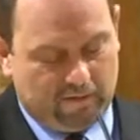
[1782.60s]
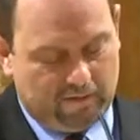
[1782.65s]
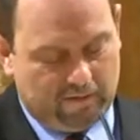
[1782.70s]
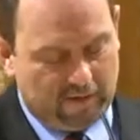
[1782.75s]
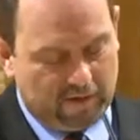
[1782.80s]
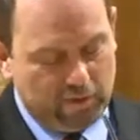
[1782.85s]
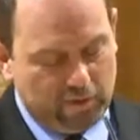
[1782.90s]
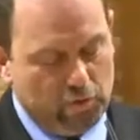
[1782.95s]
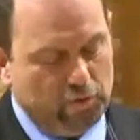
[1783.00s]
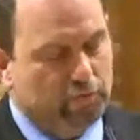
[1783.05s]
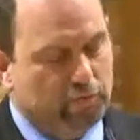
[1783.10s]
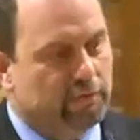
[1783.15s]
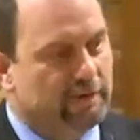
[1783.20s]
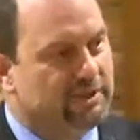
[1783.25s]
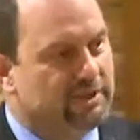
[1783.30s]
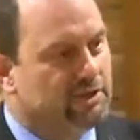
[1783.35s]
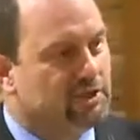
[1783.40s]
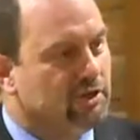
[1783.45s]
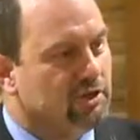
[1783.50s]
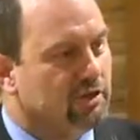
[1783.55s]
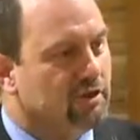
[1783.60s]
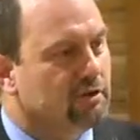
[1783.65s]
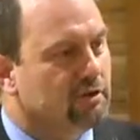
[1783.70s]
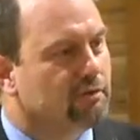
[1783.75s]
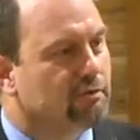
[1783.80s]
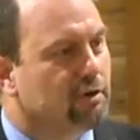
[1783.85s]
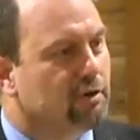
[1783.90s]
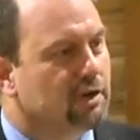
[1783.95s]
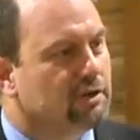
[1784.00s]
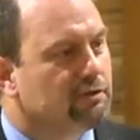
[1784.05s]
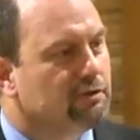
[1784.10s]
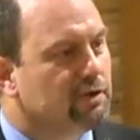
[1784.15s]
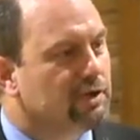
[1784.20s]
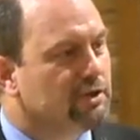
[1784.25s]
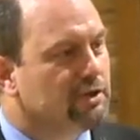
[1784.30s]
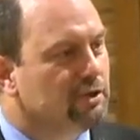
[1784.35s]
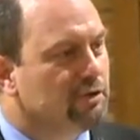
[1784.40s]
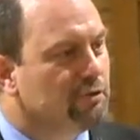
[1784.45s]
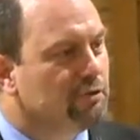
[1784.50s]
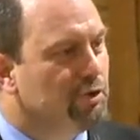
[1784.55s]
a new vision and a fresh
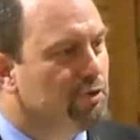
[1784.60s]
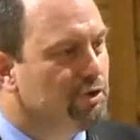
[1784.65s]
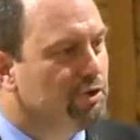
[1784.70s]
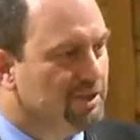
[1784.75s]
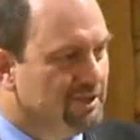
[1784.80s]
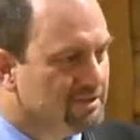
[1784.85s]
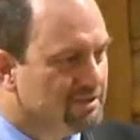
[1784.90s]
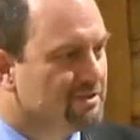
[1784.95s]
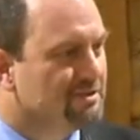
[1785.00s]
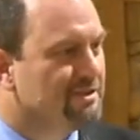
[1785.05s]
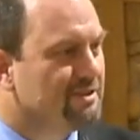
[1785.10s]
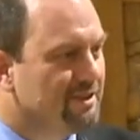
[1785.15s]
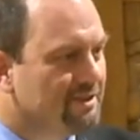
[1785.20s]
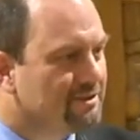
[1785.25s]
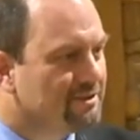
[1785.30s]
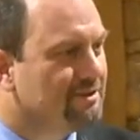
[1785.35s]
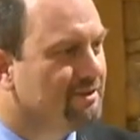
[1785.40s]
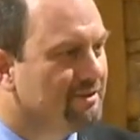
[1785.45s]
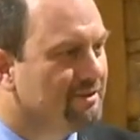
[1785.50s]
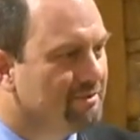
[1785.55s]
vision of who Jesus is.